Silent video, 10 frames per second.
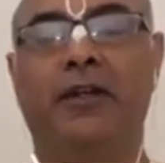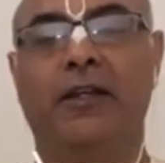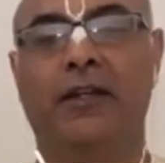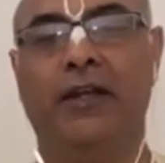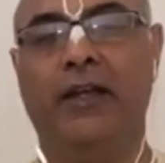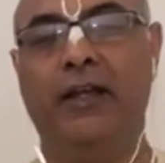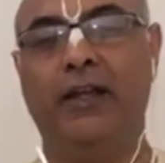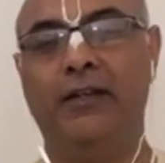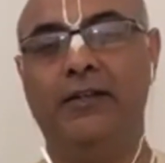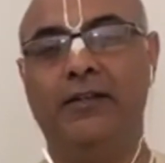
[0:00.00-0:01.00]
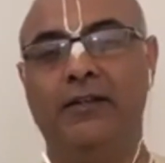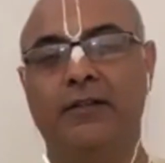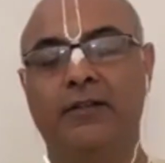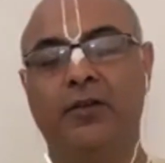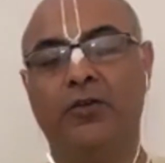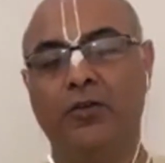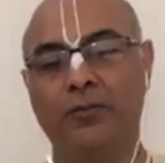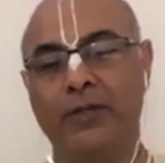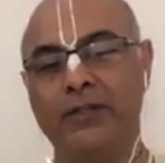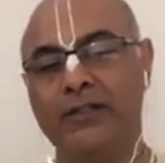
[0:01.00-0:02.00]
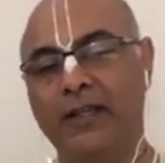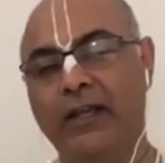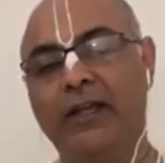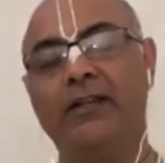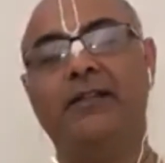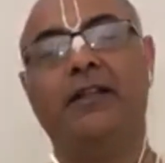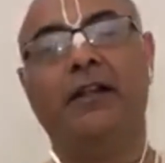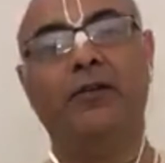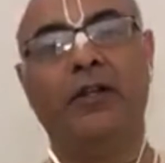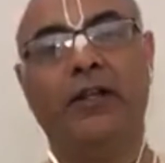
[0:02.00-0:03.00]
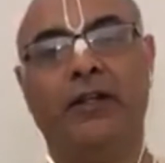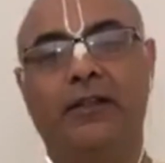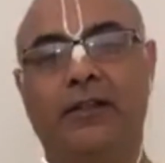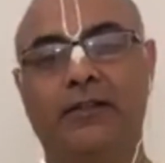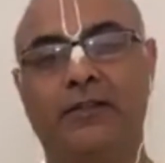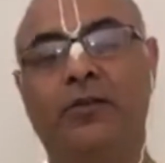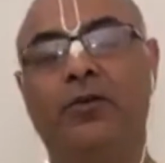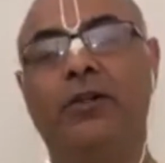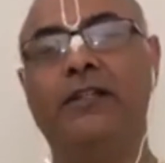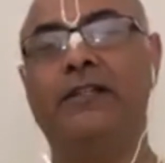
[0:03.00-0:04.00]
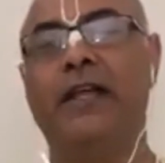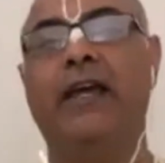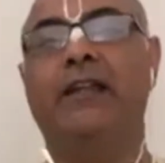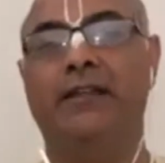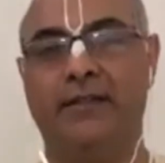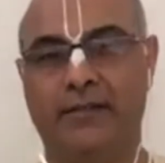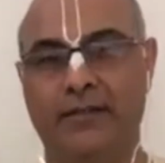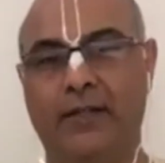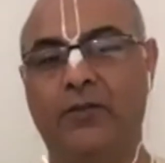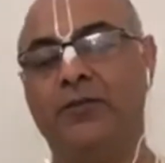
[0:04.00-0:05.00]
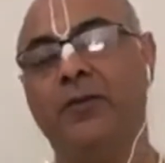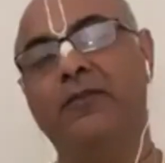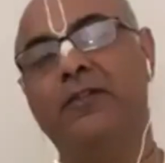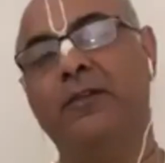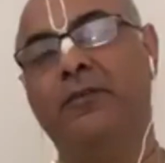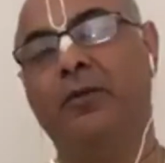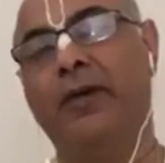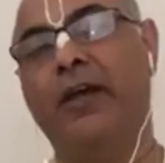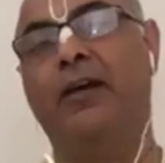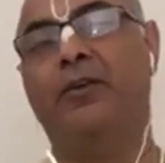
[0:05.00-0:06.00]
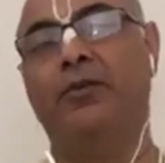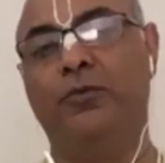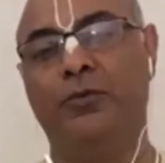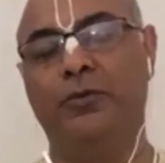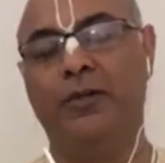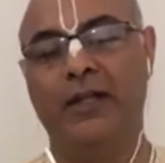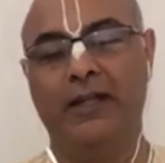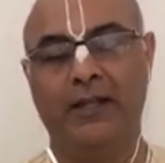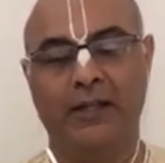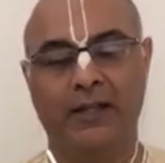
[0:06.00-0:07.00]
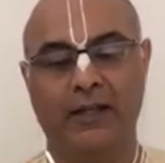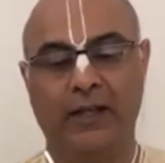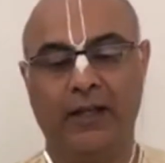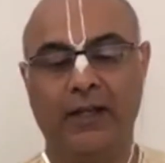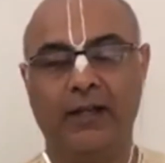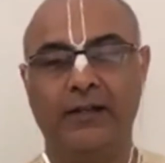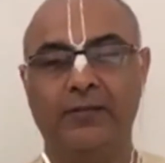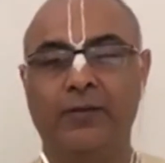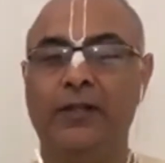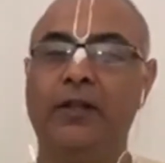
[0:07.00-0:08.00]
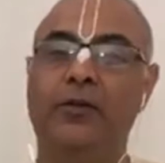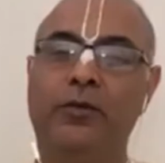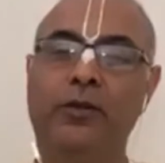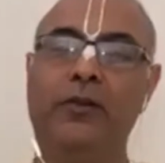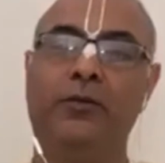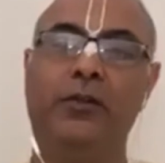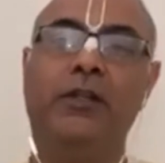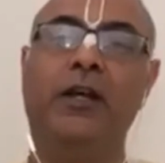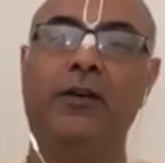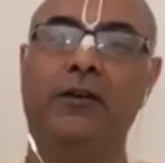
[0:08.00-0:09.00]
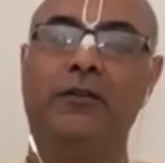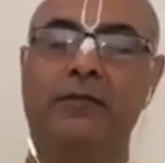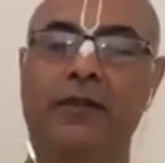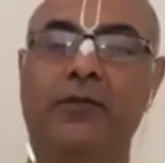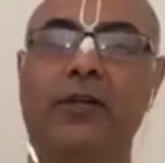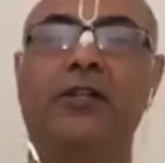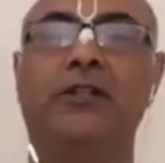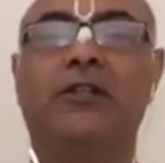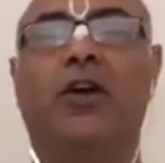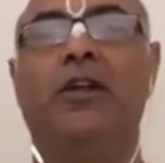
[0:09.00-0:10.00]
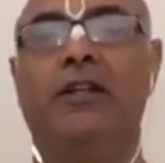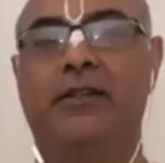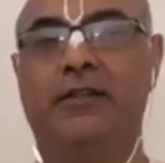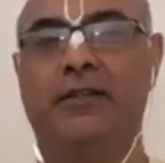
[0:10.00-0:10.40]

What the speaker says: And the gopis, they had surrounded this golden chariot that was previously brought by Akrur. And when they looked at Uddhav, they were astonished.